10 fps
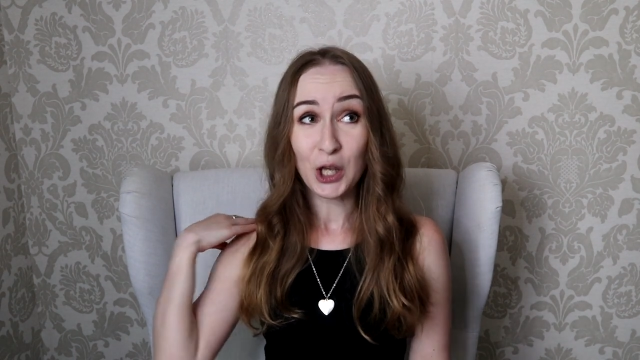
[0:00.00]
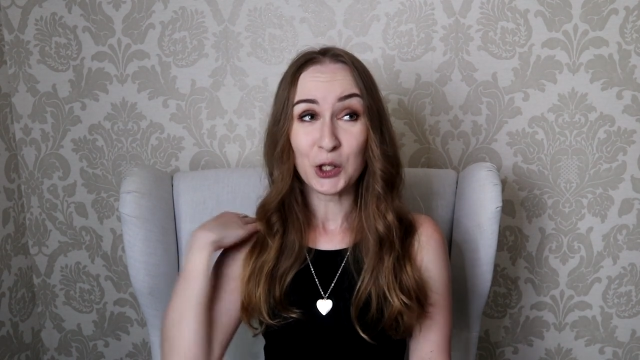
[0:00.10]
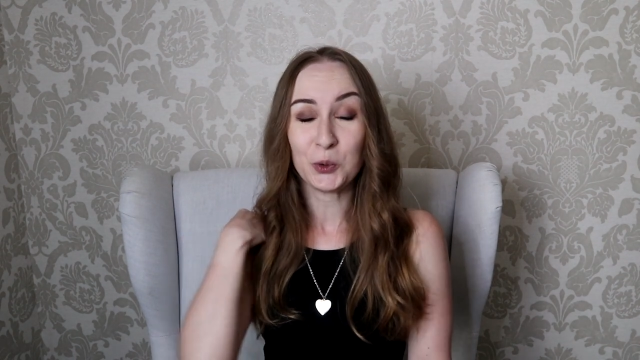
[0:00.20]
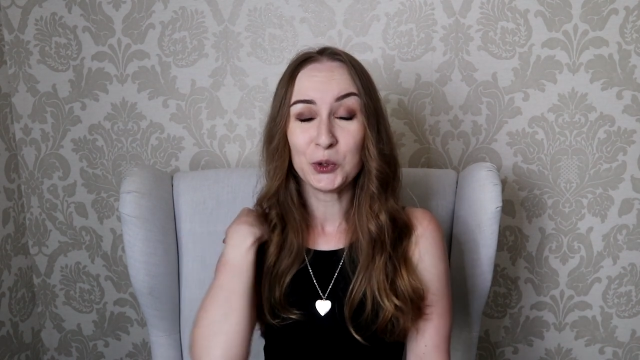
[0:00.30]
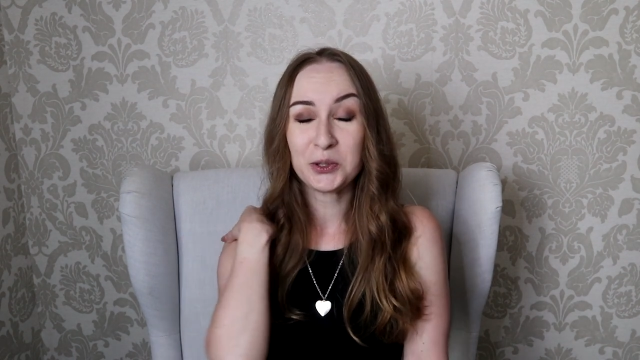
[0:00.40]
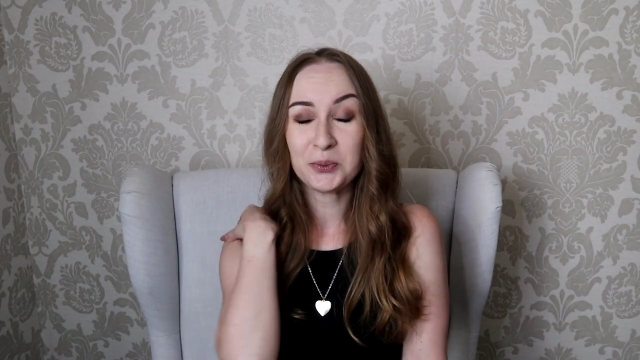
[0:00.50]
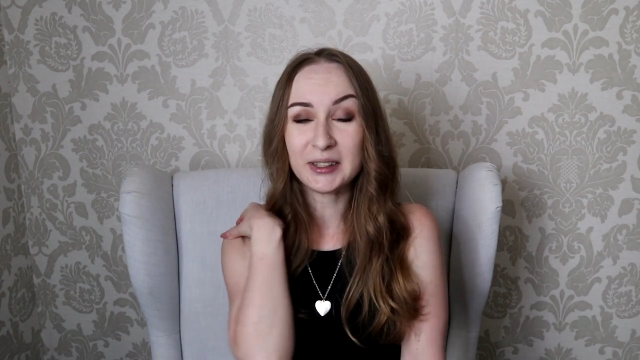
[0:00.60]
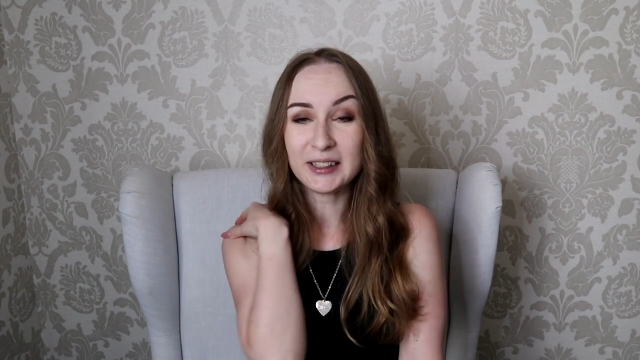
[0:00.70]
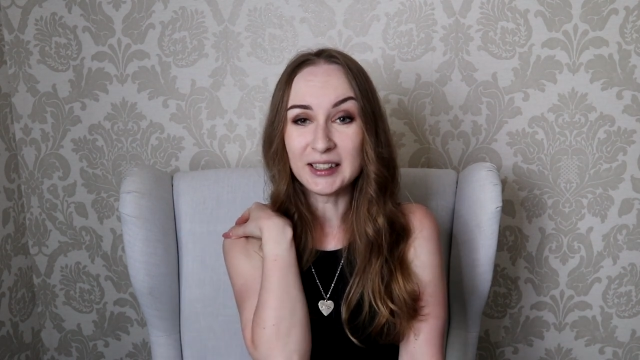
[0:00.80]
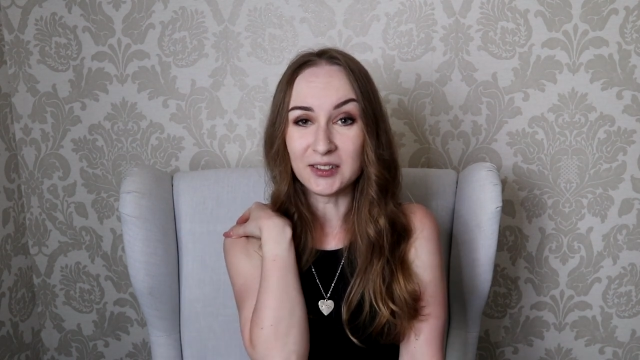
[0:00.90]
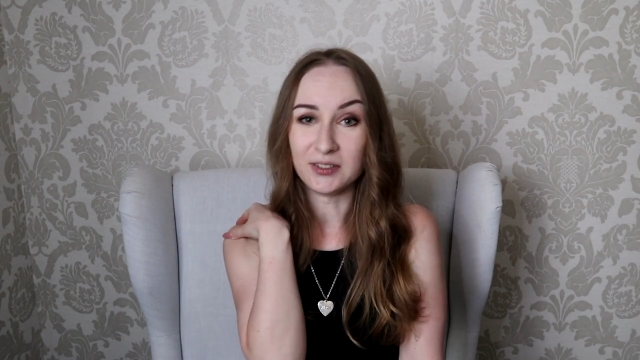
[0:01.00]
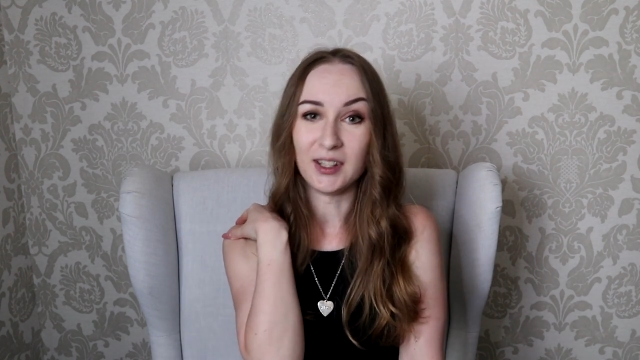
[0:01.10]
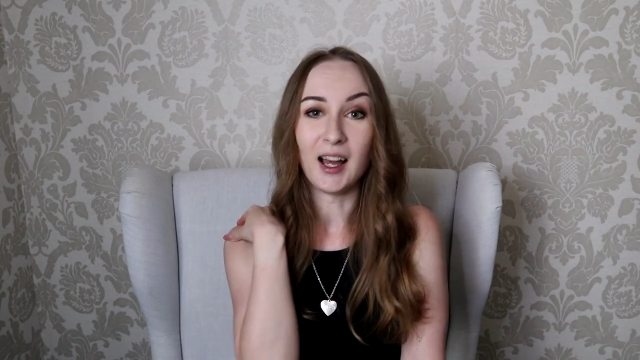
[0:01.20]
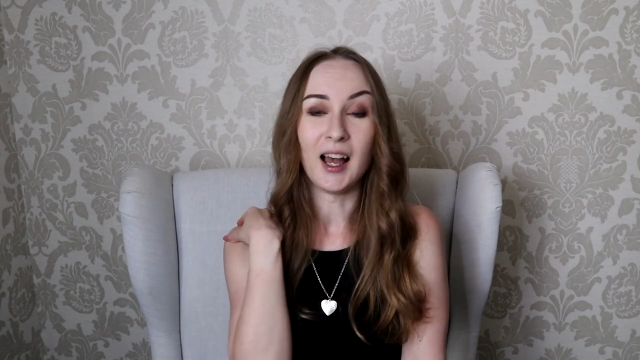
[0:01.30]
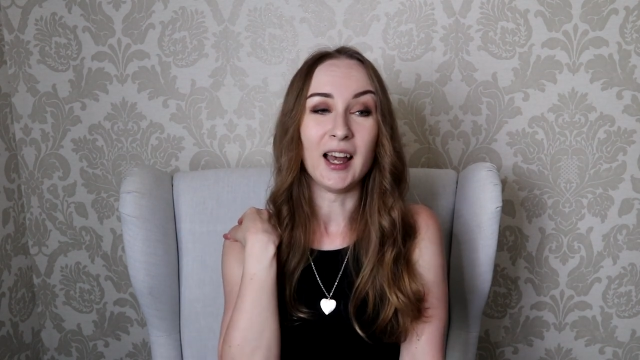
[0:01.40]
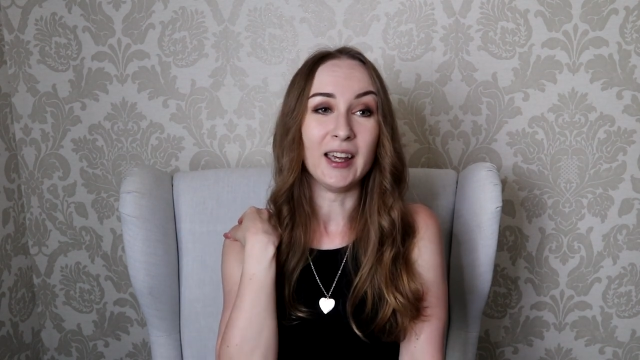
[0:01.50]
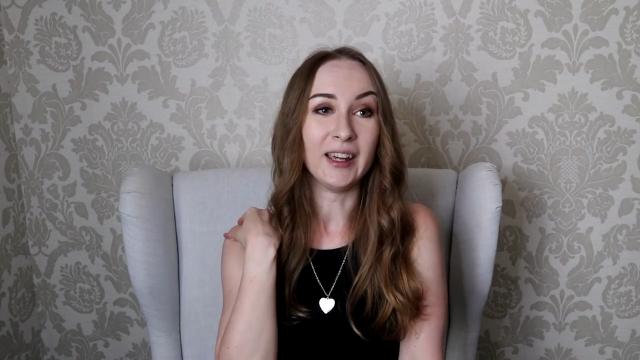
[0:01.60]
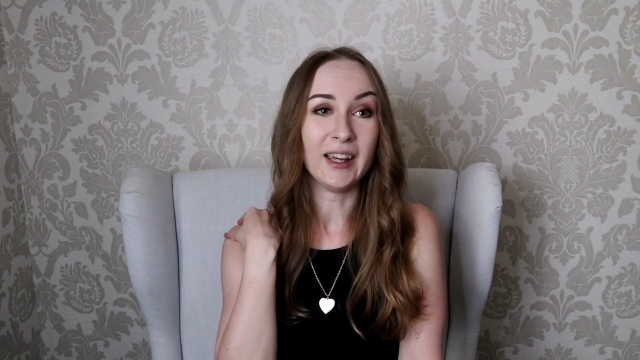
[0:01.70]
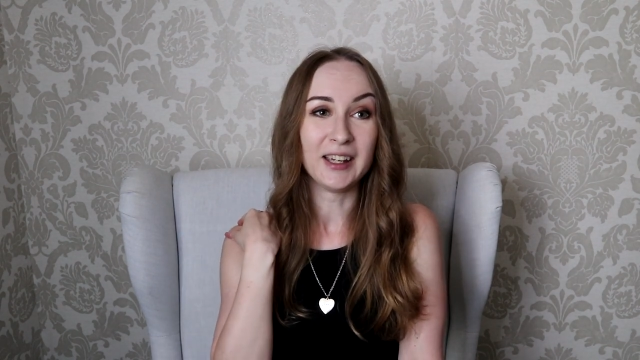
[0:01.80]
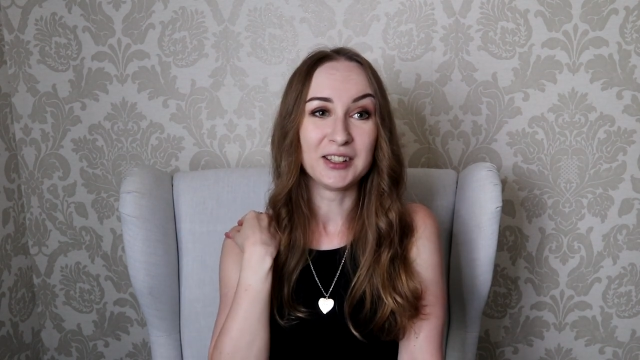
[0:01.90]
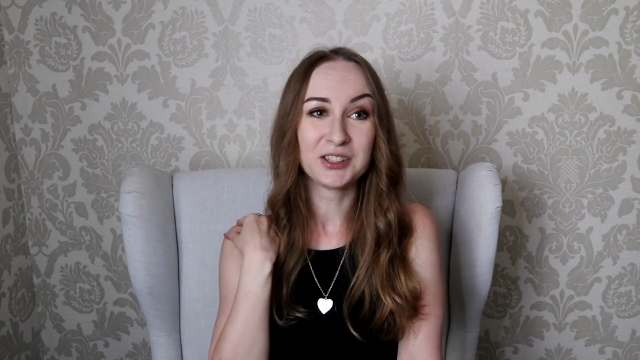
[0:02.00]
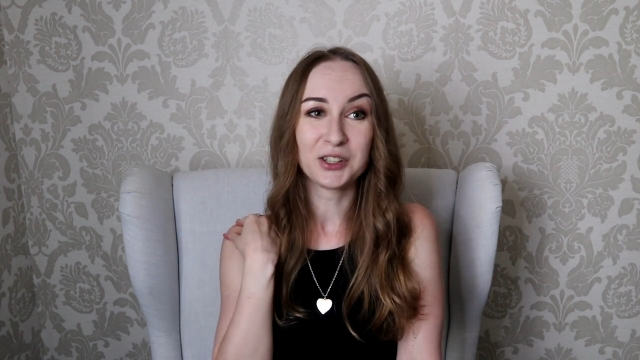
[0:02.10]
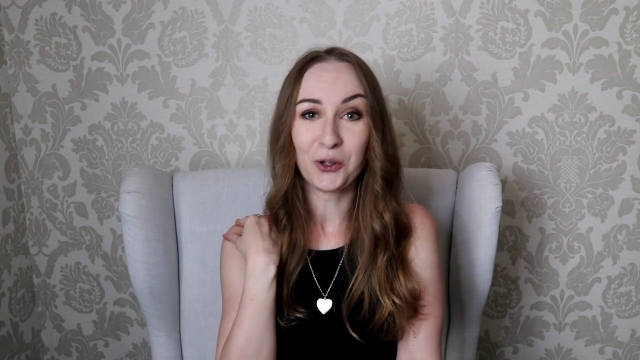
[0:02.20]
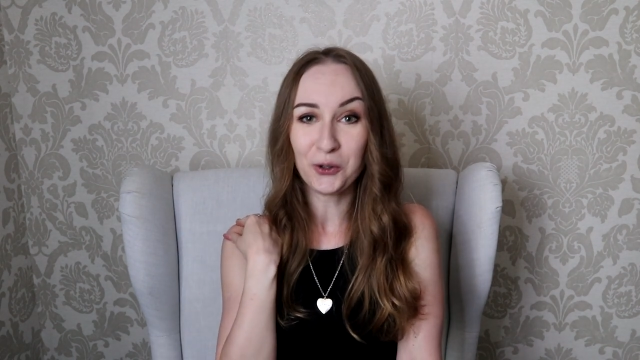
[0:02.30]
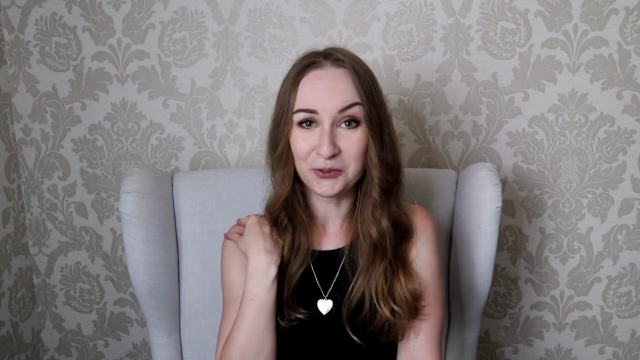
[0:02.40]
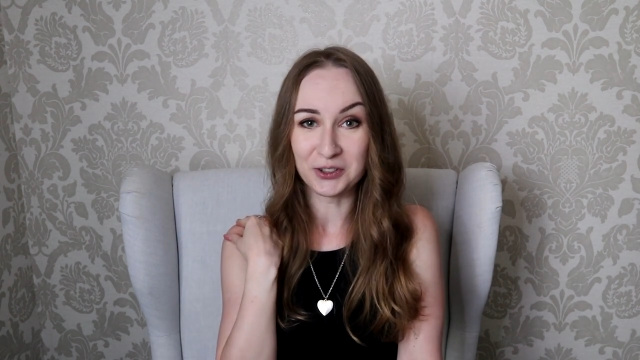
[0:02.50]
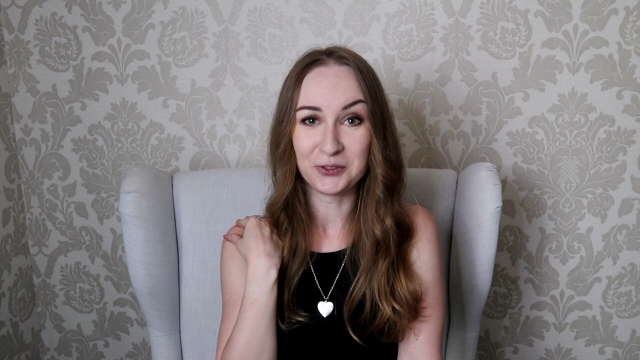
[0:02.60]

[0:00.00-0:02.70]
You wouldn't believe I had COVID